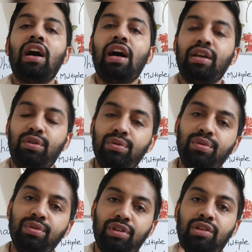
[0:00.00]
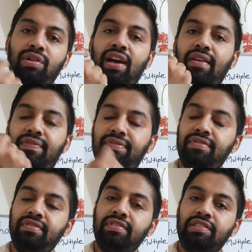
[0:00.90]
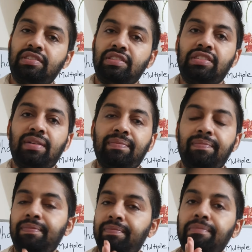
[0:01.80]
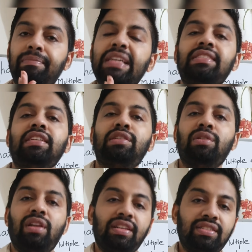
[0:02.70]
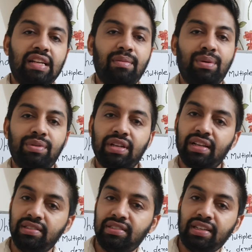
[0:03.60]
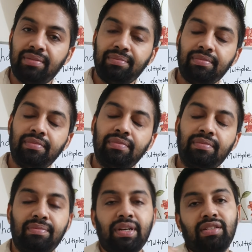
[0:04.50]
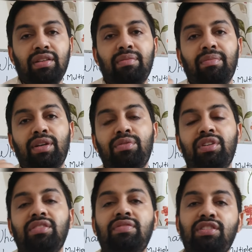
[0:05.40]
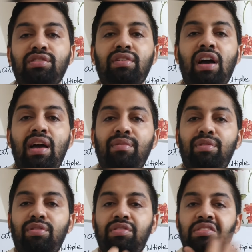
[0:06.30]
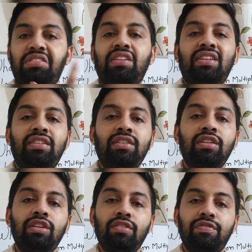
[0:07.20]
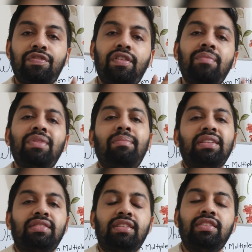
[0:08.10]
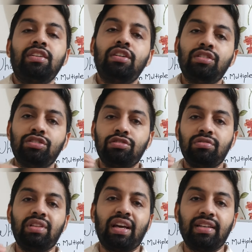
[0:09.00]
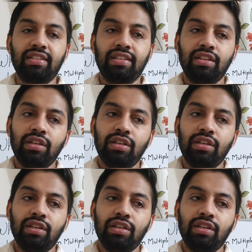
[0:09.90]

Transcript: I know you have some basic knowledge about LCM, but in my today's video I'm going to start from the basic so that